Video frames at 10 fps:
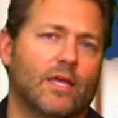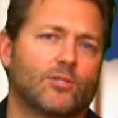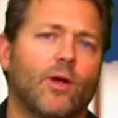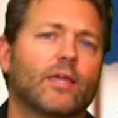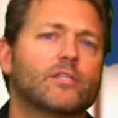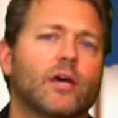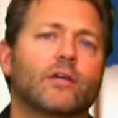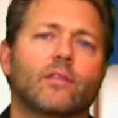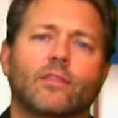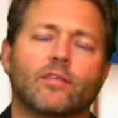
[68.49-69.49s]
So I can tell
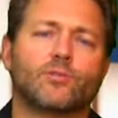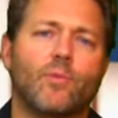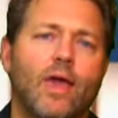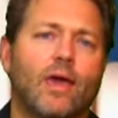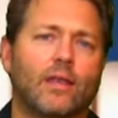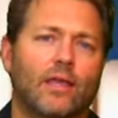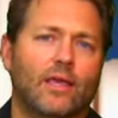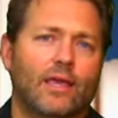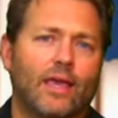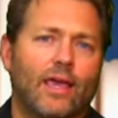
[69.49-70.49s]
you that this man
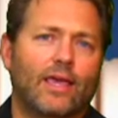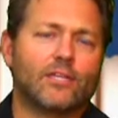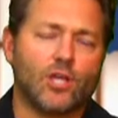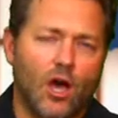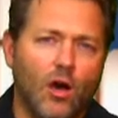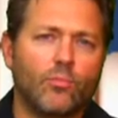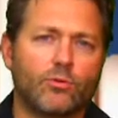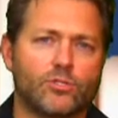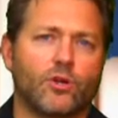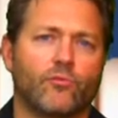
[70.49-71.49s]
is a
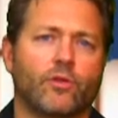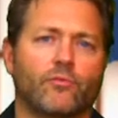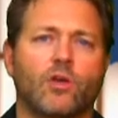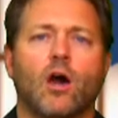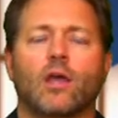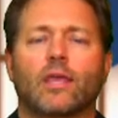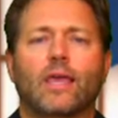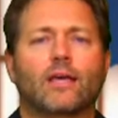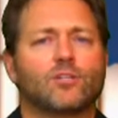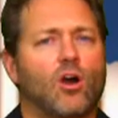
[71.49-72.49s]
humble servant of God. He
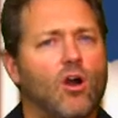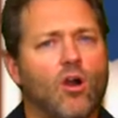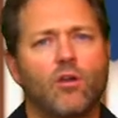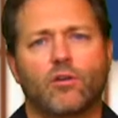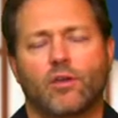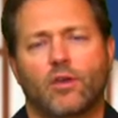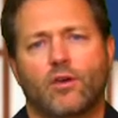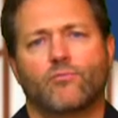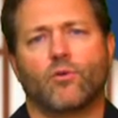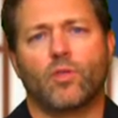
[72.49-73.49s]
has a heart
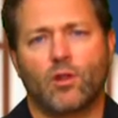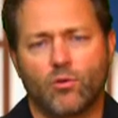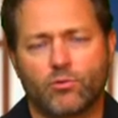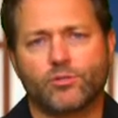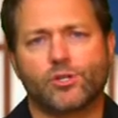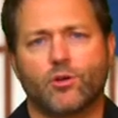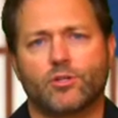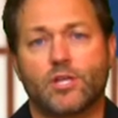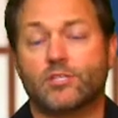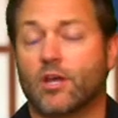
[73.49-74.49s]
for the local
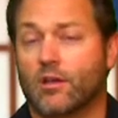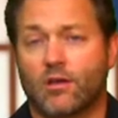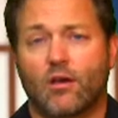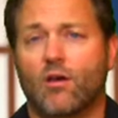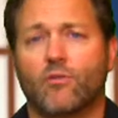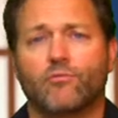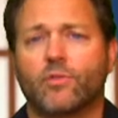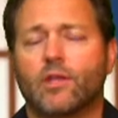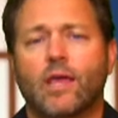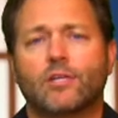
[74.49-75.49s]
church. He's a heart for
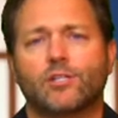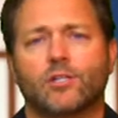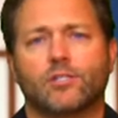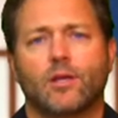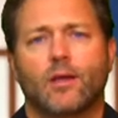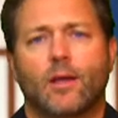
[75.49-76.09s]
the nations.